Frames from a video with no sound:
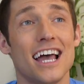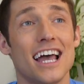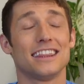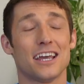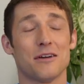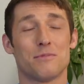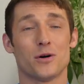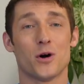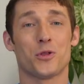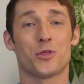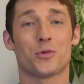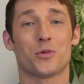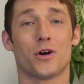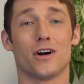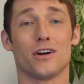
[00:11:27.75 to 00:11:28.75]
they
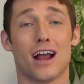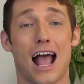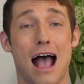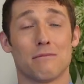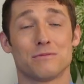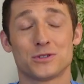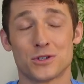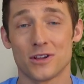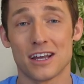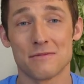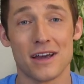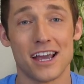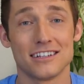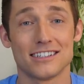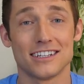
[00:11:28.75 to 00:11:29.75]
both were absolutely
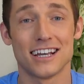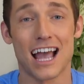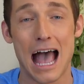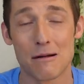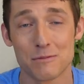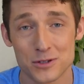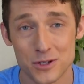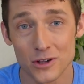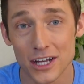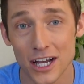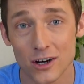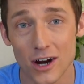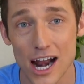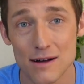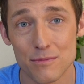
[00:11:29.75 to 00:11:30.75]
amazing, absolutely
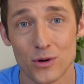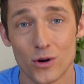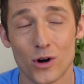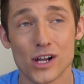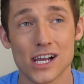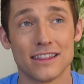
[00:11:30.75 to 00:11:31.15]
incredible.